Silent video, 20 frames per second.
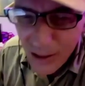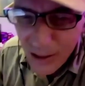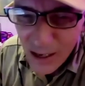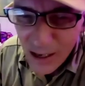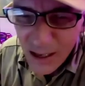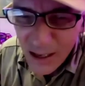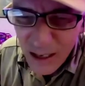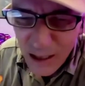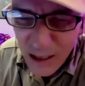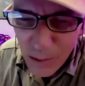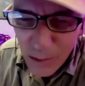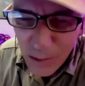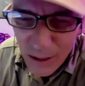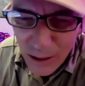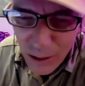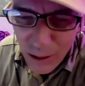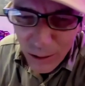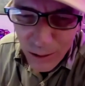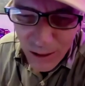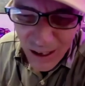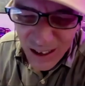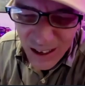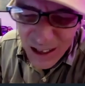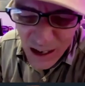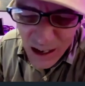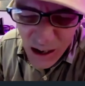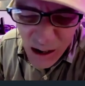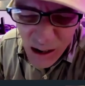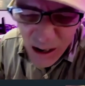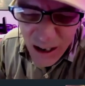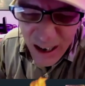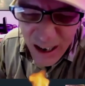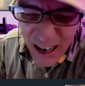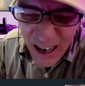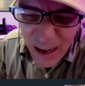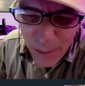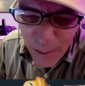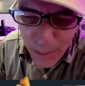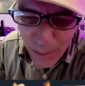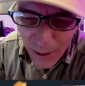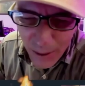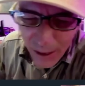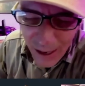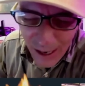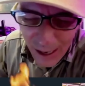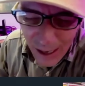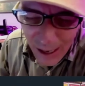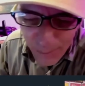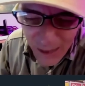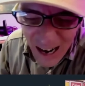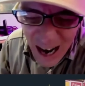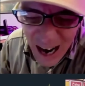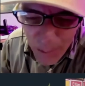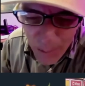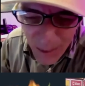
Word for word: I think it's a bit too, it's a whole lot of hype, hype, hype,